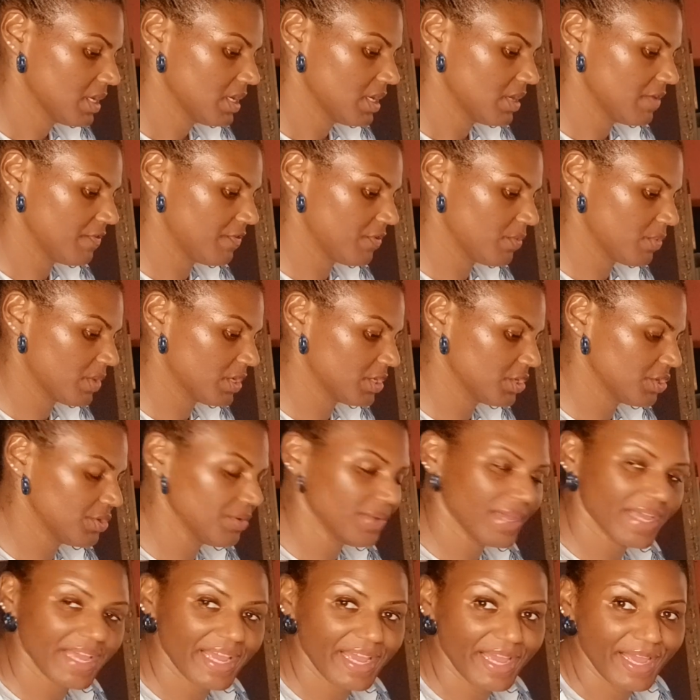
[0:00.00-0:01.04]
If you are new
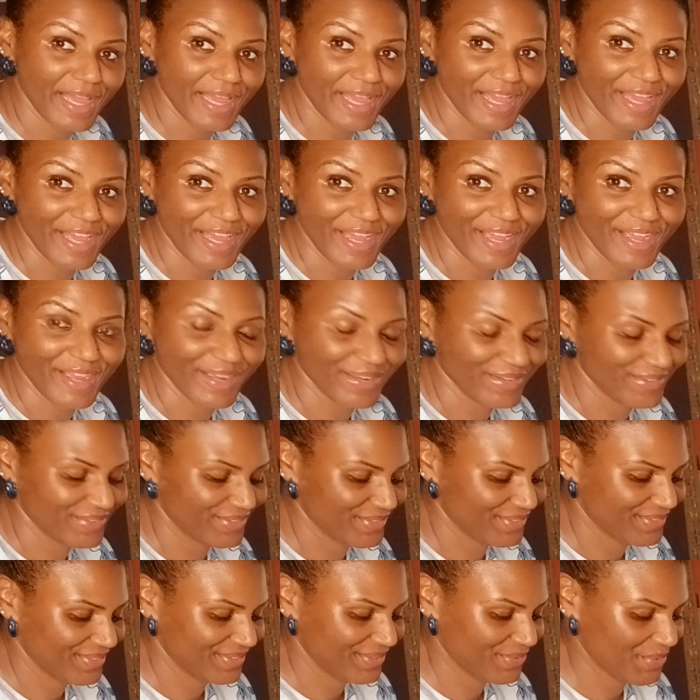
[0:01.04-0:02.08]
here,
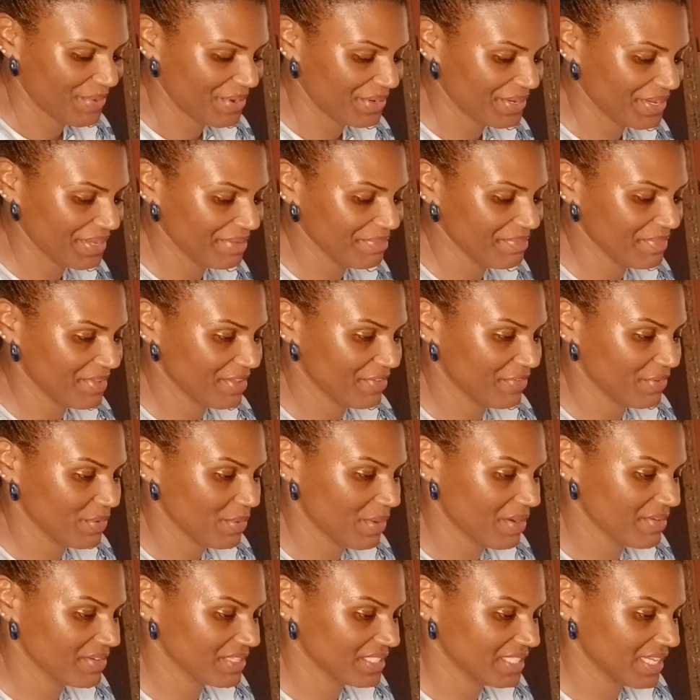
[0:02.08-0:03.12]
welcome if you
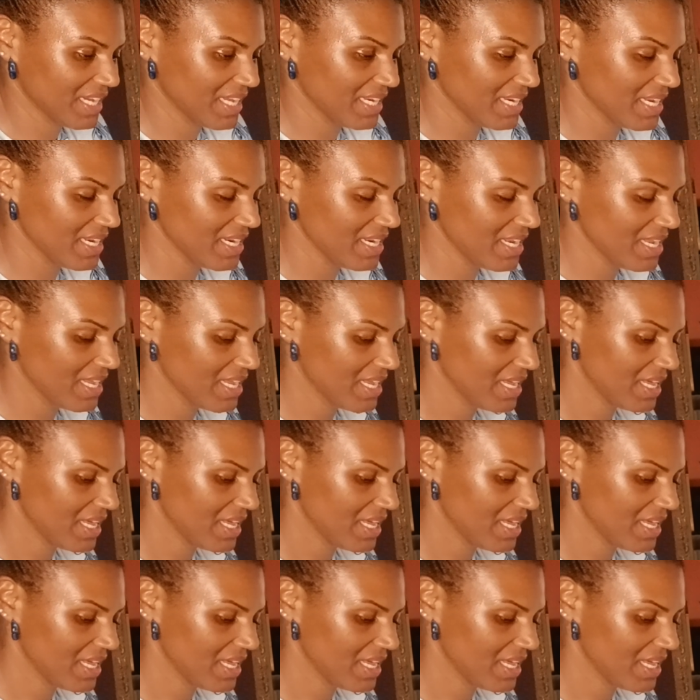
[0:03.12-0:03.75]
are returning.